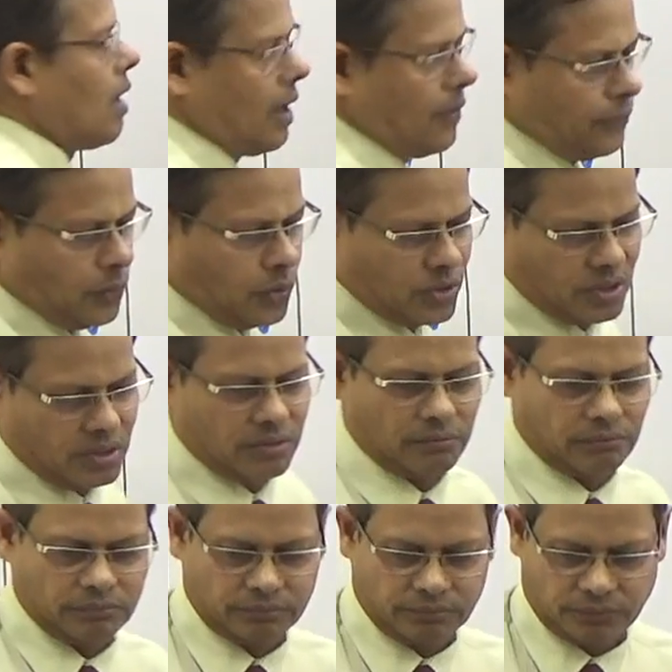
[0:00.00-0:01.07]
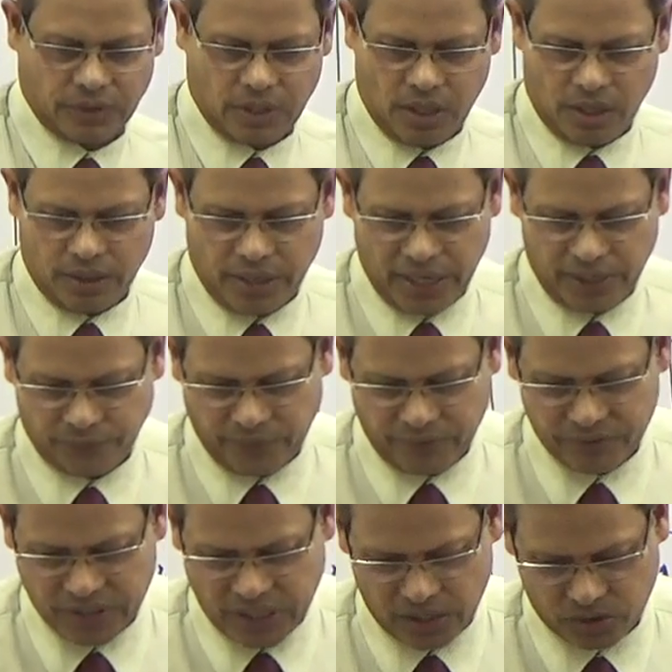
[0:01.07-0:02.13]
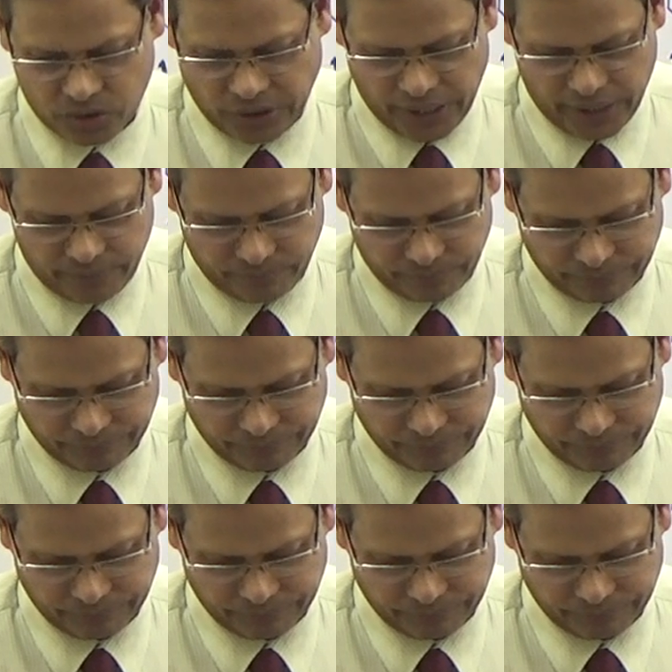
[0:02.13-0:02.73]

of course 9(5) is also there.